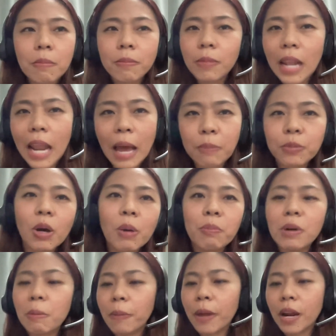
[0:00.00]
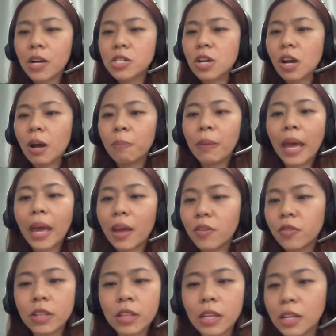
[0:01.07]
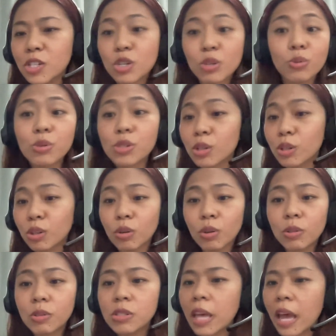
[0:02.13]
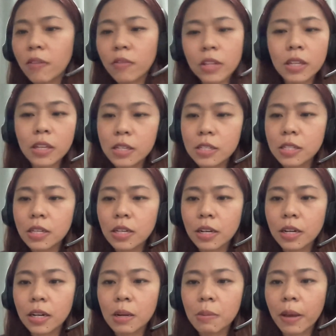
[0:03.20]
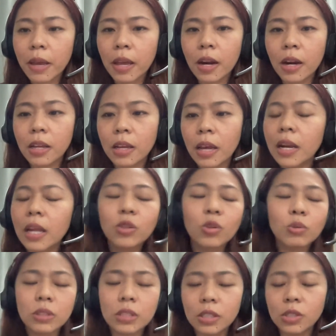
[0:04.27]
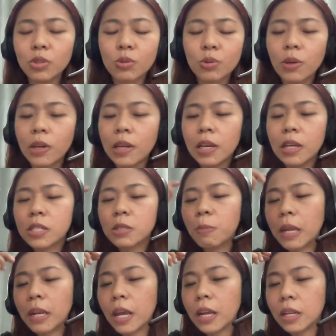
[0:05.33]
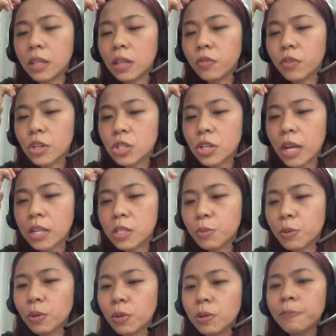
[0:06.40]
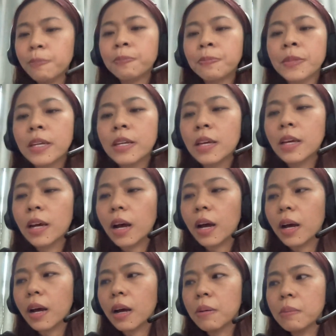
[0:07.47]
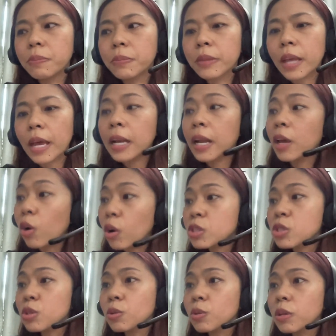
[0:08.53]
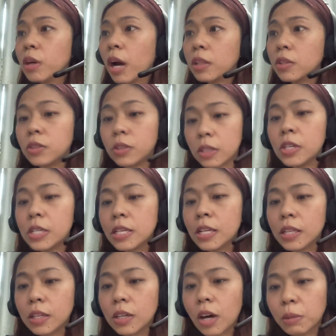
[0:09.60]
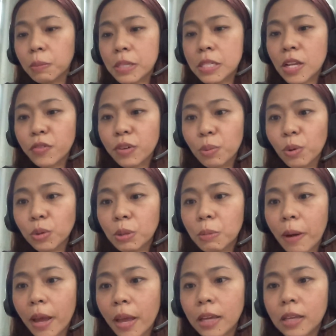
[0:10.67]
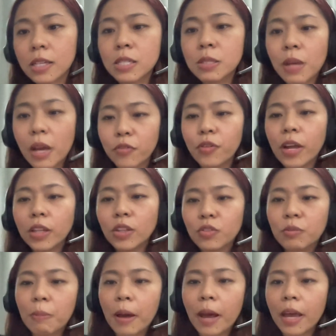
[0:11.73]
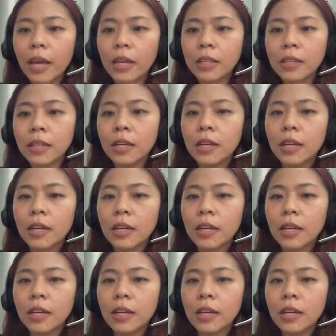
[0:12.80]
laptop repair shop, everything, shoes, clothes, everything is here in my area, and I don't need to spend anything for transpo. And I also recently got myself a motorbike because a friend of mine